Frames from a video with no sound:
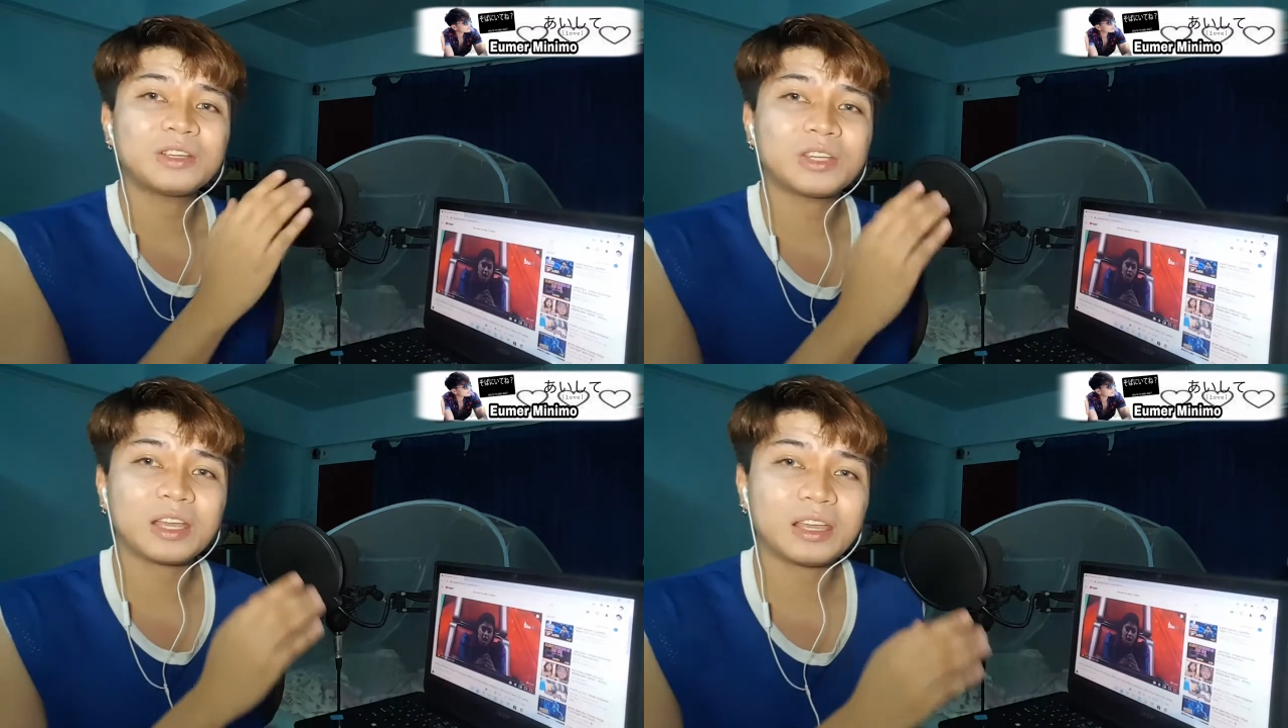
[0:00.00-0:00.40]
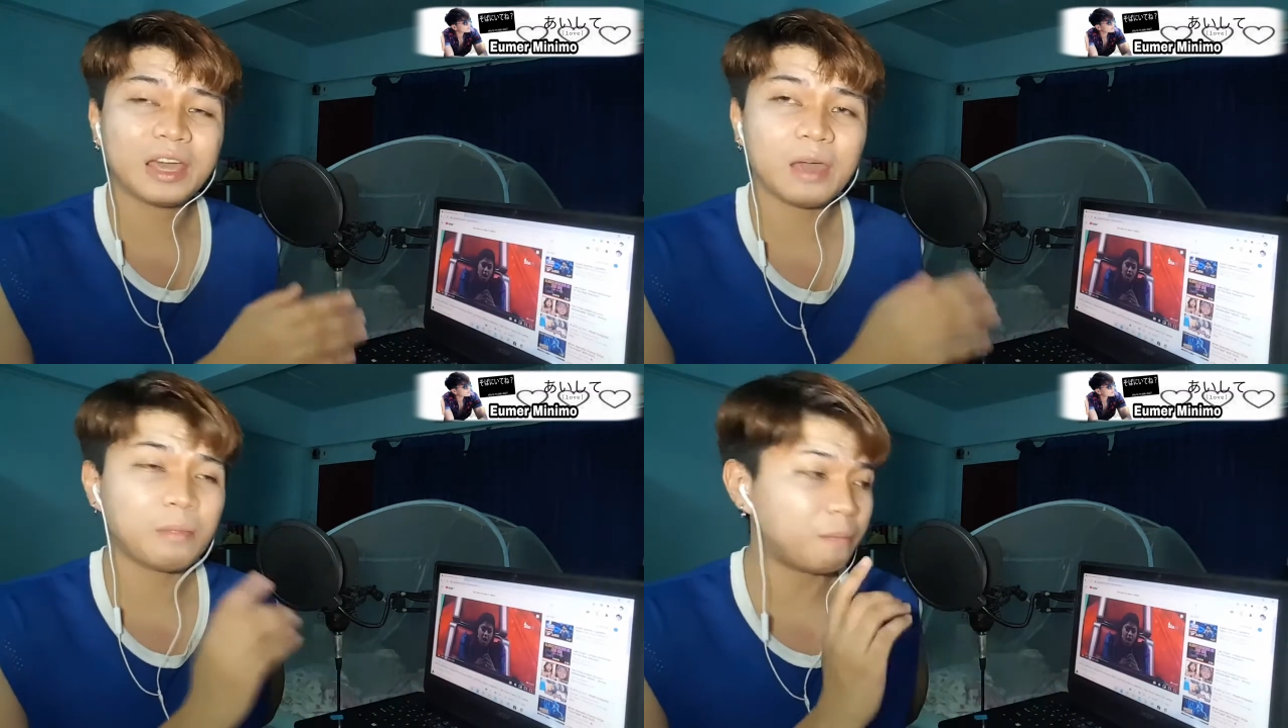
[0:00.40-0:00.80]
She
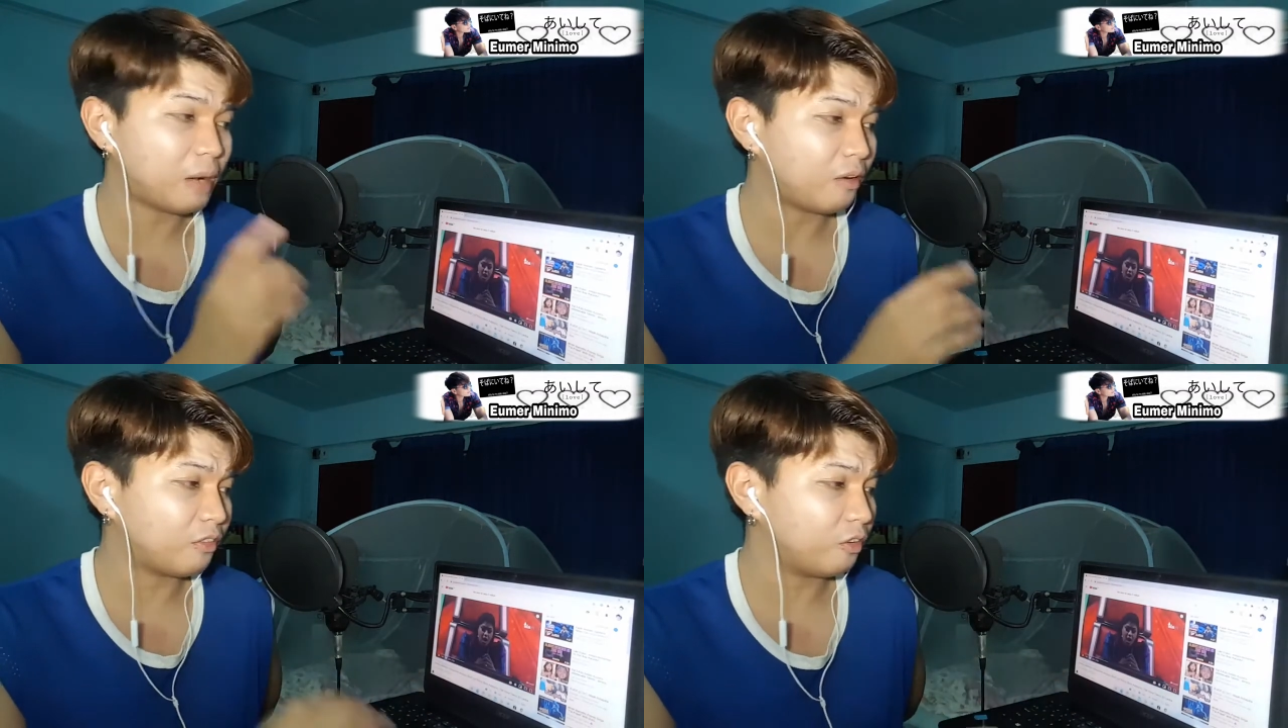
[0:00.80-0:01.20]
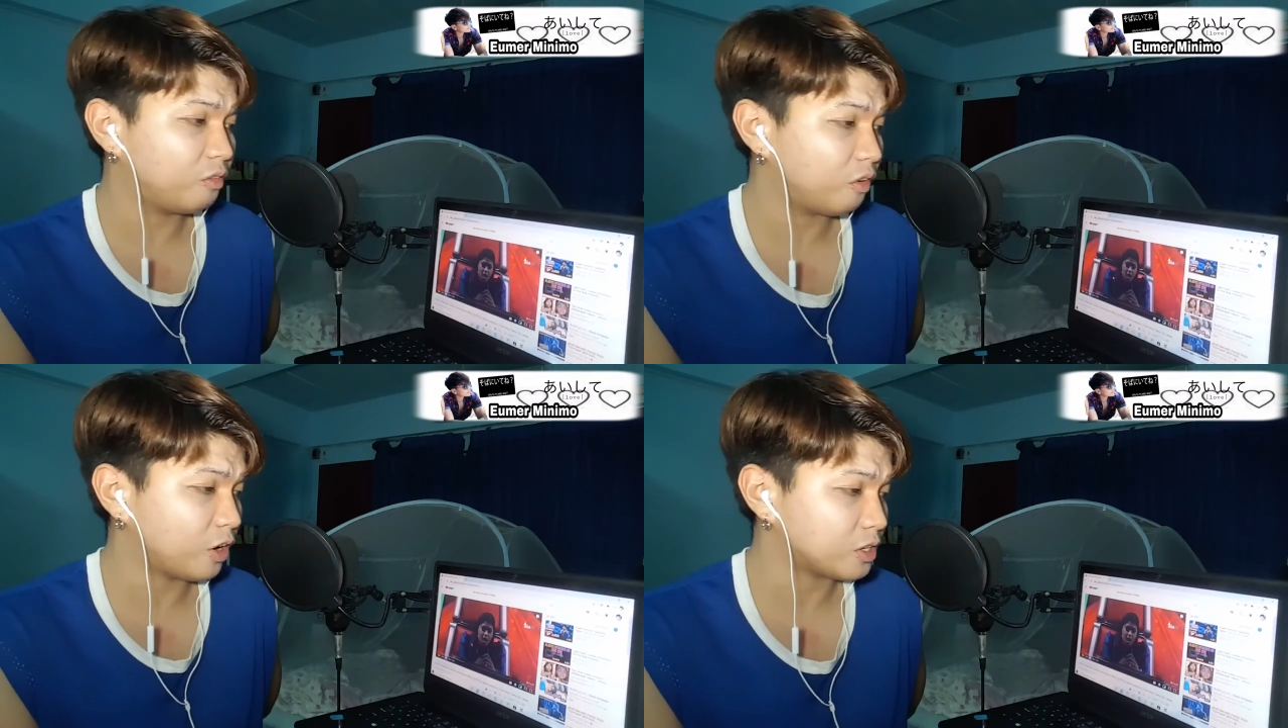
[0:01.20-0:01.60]
gave a powerful
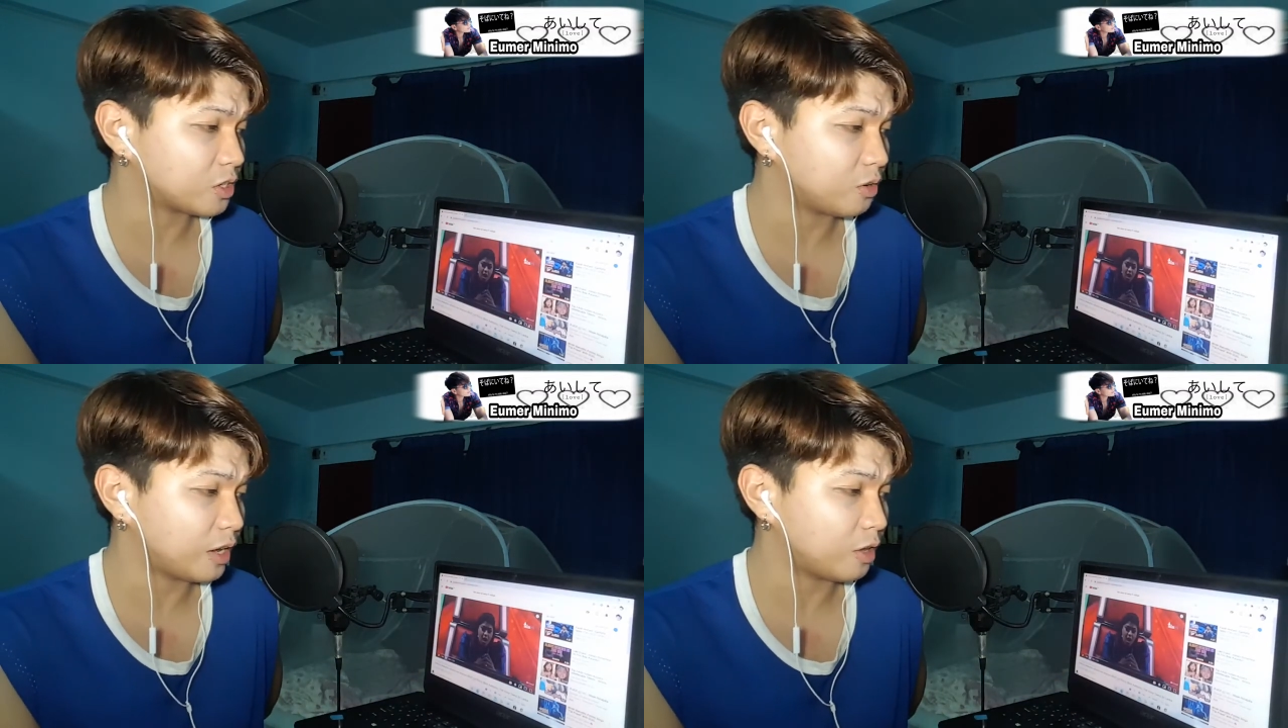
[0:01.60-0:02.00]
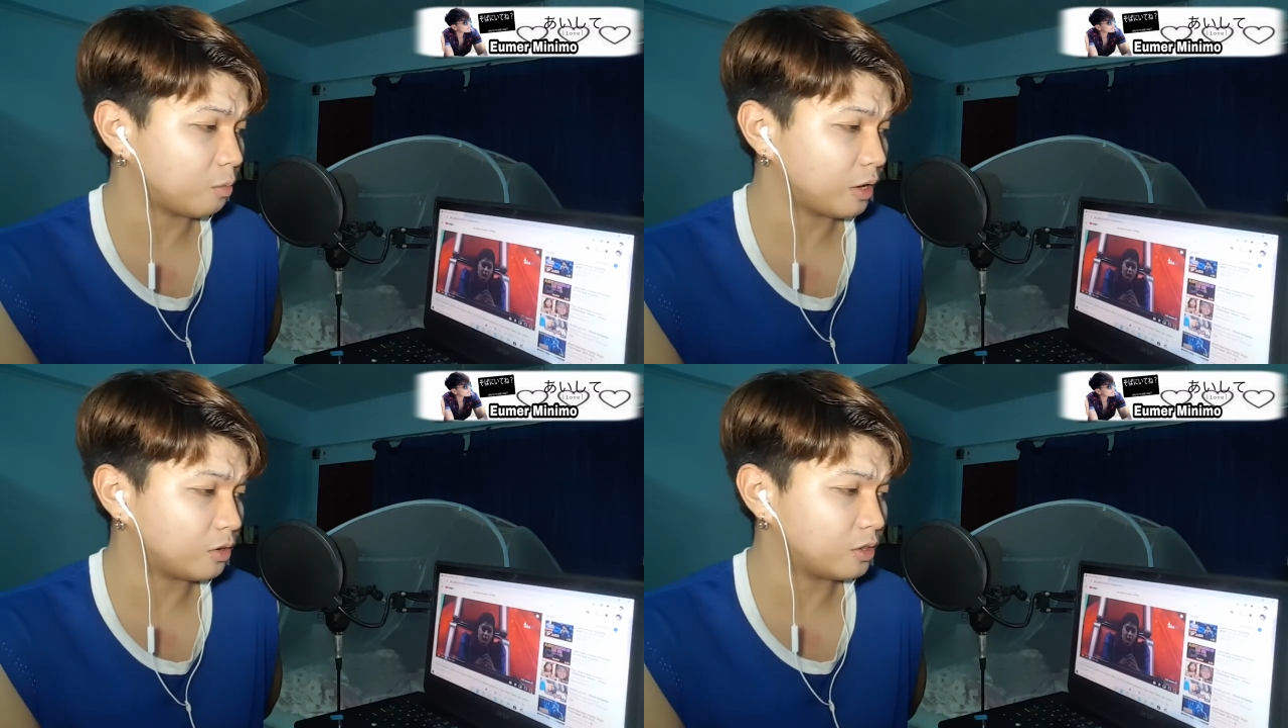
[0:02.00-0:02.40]
voice already. Oh
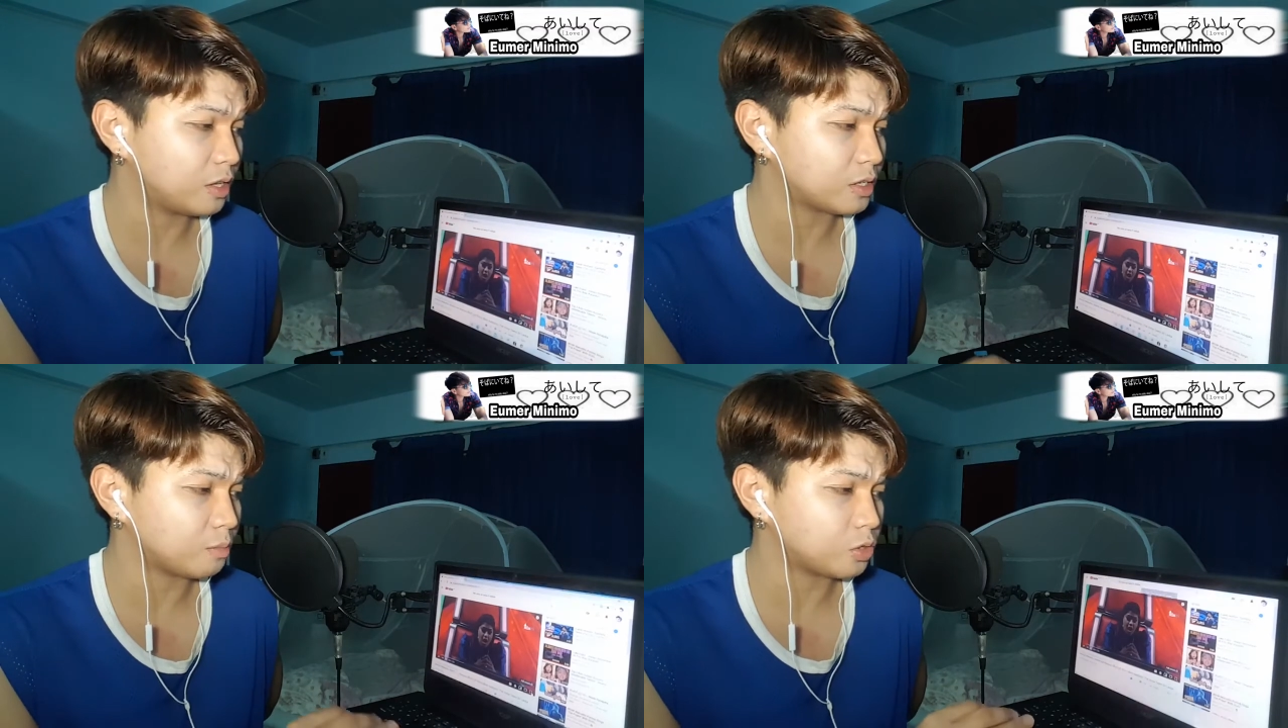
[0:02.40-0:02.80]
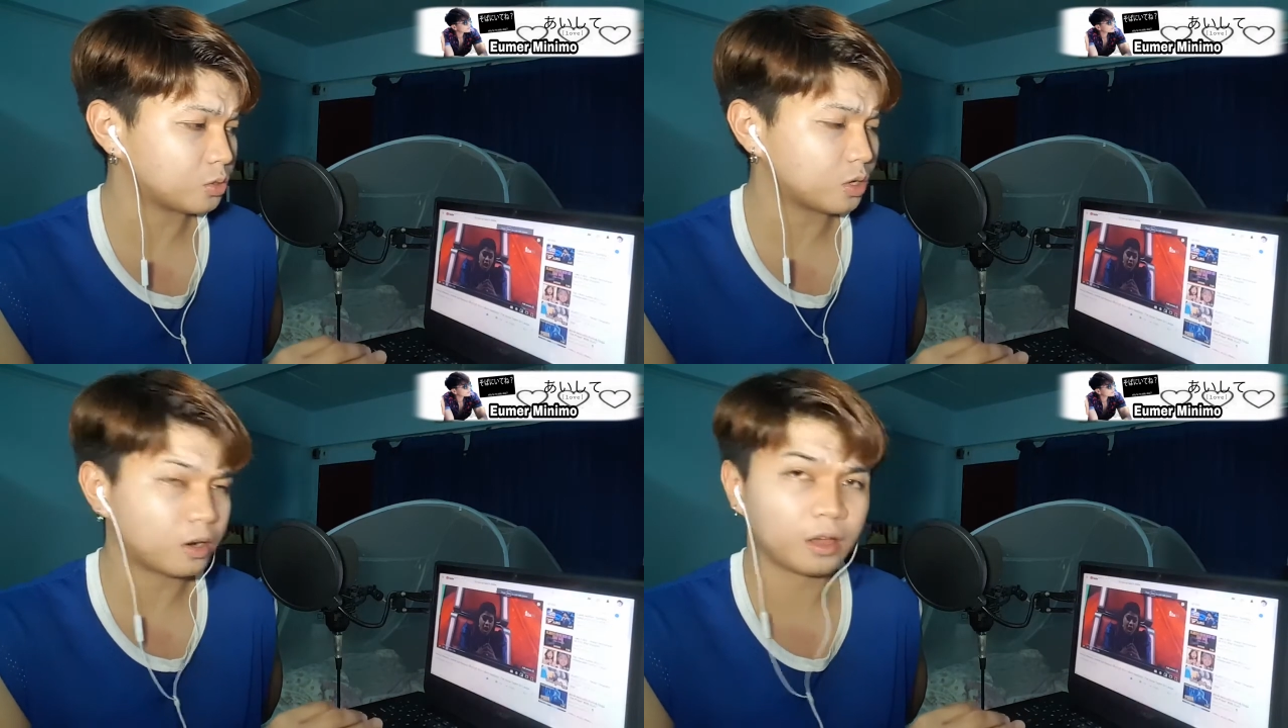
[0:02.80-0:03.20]
my goodness, I'm so
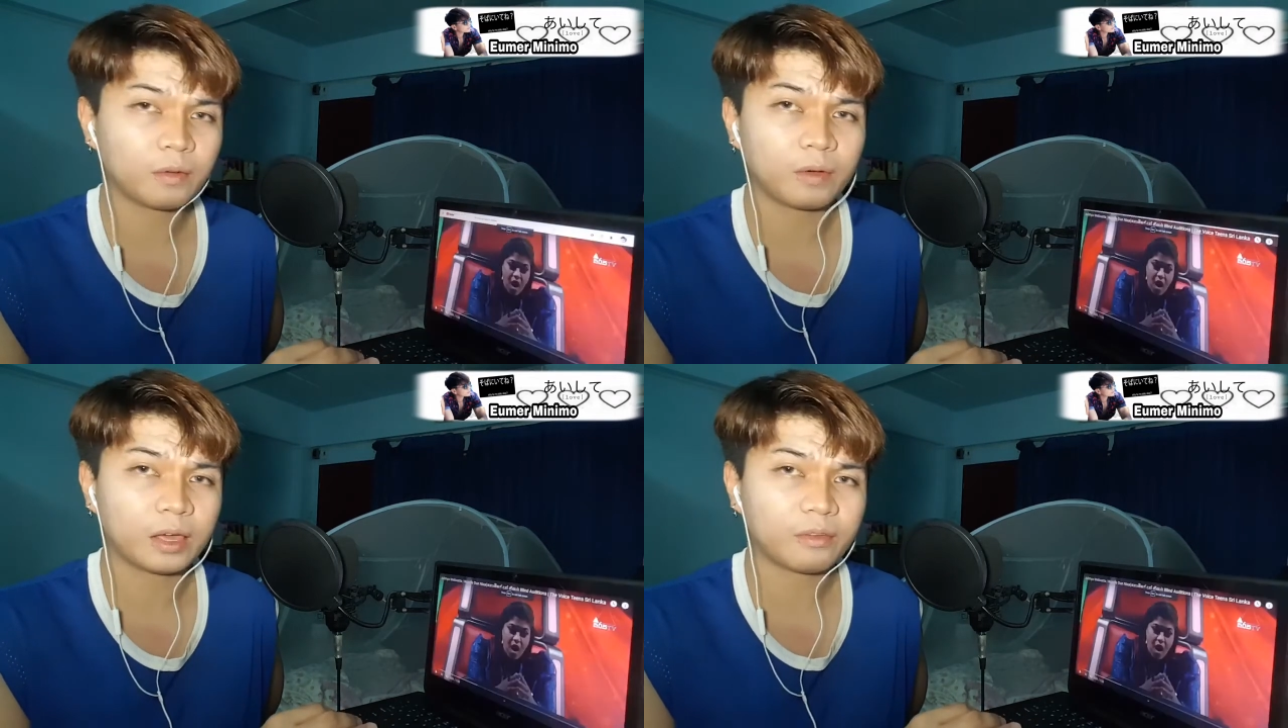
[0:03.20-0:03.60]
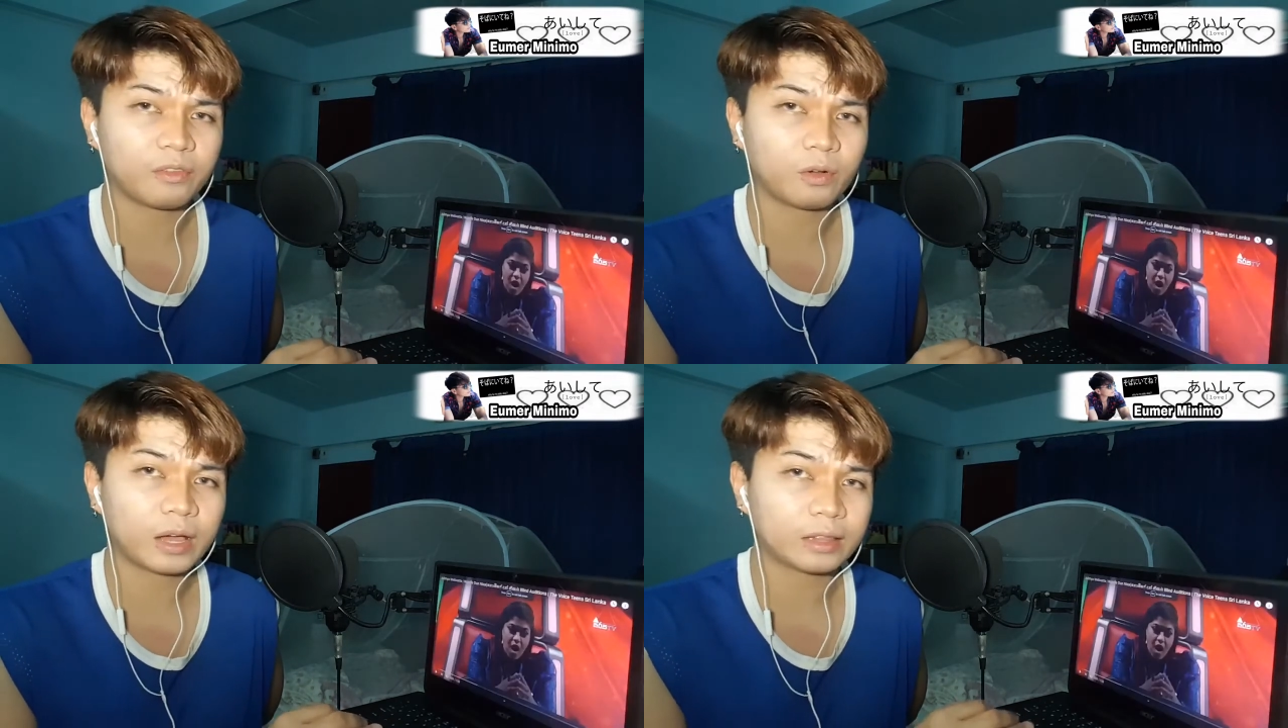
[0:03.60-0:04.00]
sorry. Wait, I
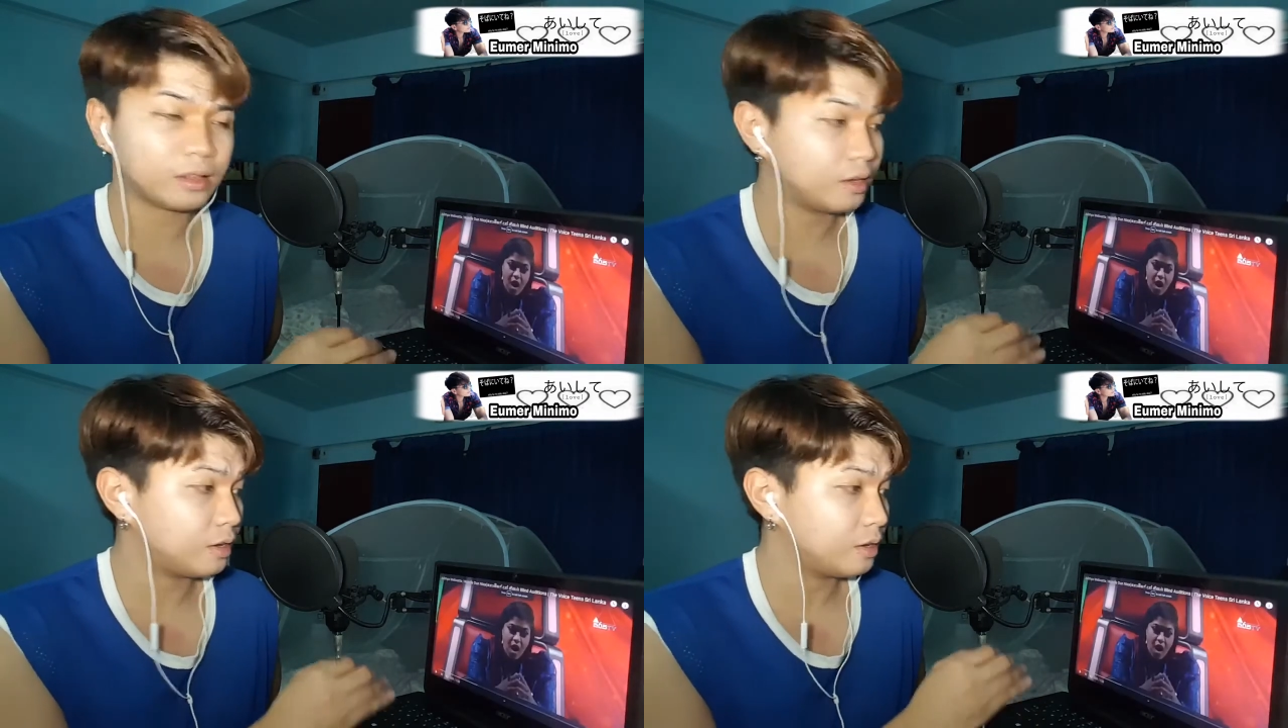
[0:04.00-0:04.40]
forgot.